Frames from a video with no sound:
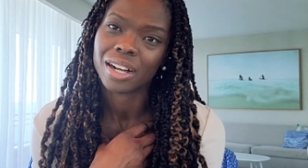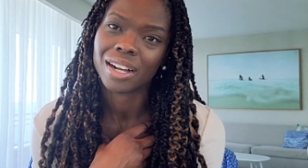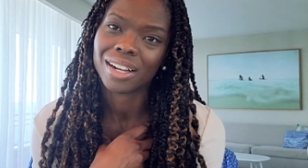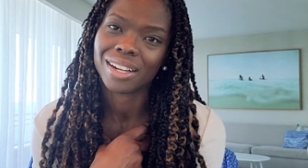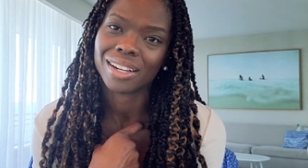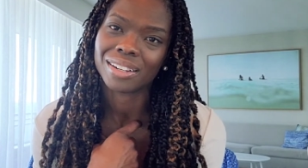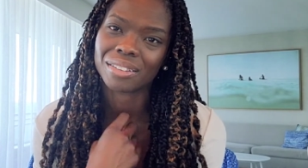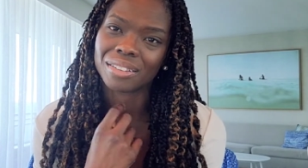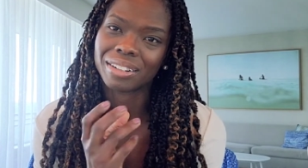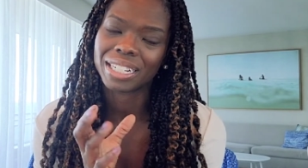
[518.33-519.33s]
Uh,
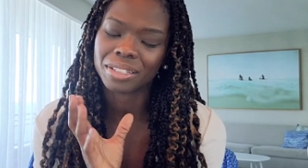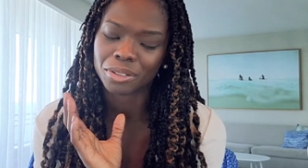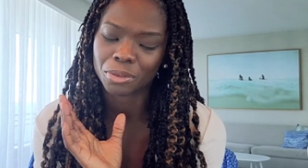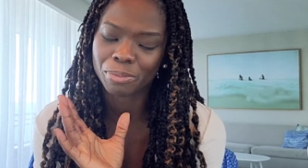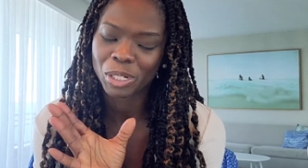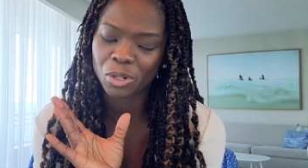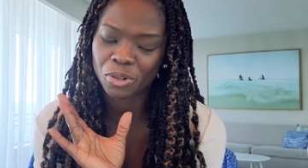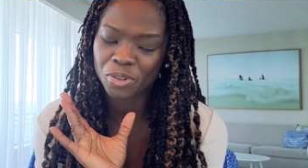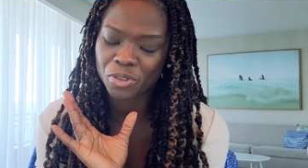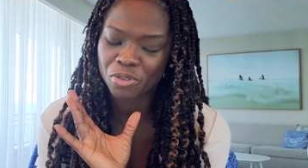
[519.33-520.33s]
right? So make sure
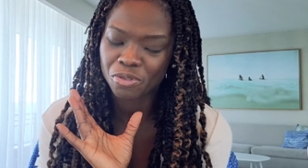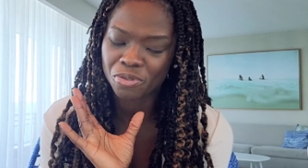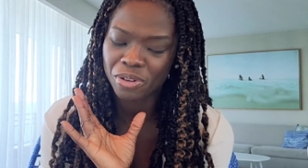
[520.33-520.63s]
you